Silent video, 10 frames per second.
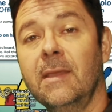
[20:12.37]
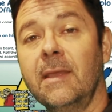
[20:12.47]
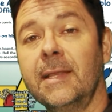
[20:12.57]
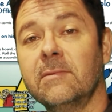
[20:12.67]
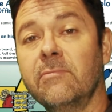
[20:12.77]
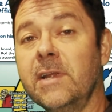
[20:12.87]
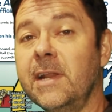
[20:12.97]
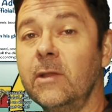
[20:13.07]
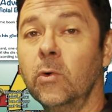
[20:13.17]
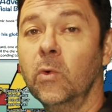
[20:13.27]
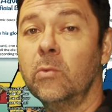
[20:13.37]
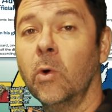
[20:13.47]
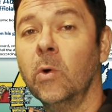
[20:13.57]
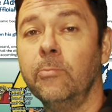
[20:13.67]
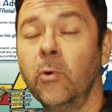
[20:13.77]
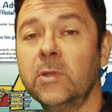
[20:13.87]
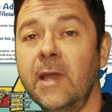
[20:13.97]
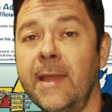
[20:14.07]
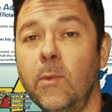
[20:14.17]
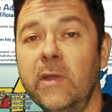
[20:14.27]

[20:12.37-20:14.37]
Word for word: It's a really cool board game.